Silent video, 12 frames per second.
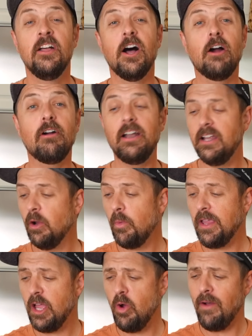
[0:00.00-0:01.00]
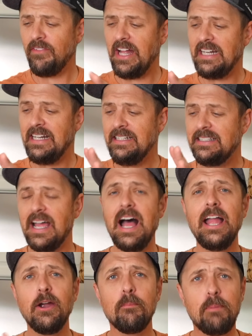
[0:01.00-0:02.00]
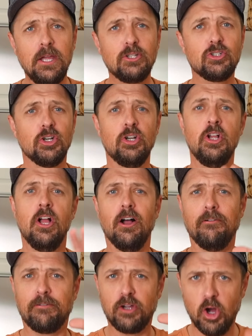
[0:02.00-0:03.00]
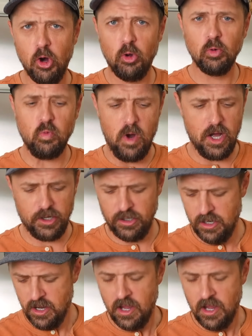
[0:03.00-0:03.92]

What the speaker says: All right, here we go. I've got an entire pitcher of cold water,